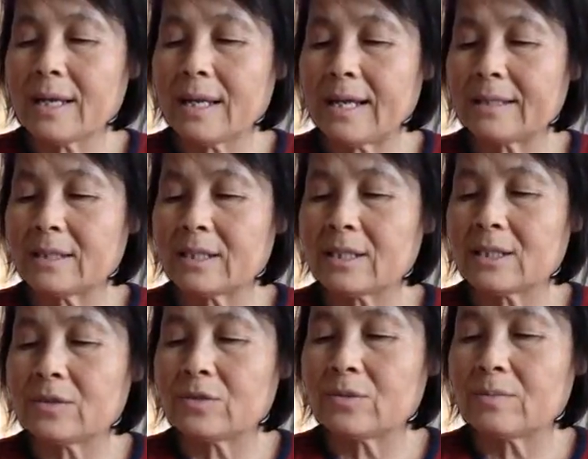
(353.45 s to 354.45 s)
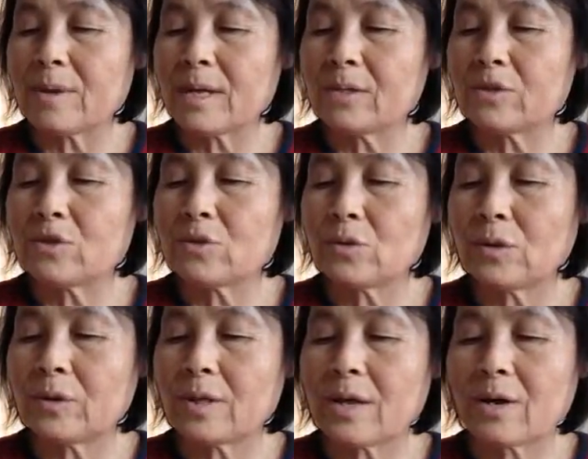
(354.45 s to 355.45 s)
lentils to make
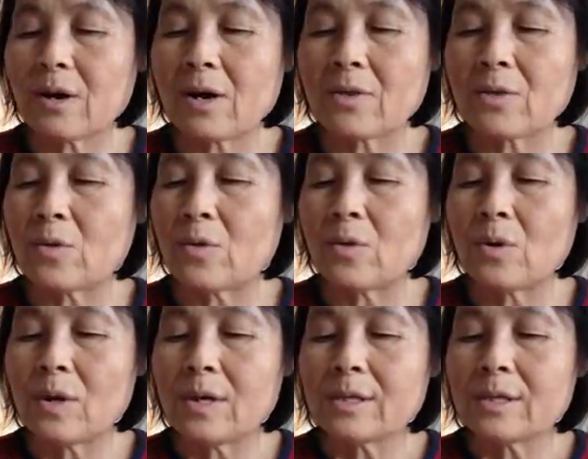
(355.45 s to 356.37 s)
sure there are no